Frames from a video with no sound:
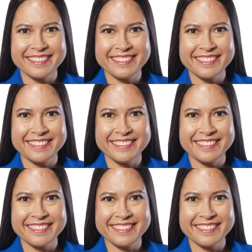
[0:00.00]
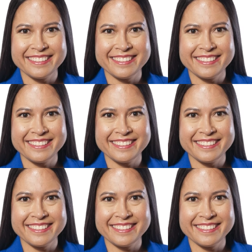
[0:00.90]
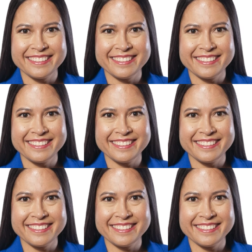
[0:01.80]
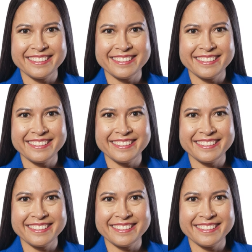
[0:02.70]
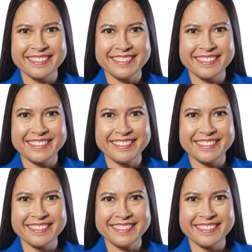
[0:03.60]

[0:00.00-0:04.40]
(no lip movement)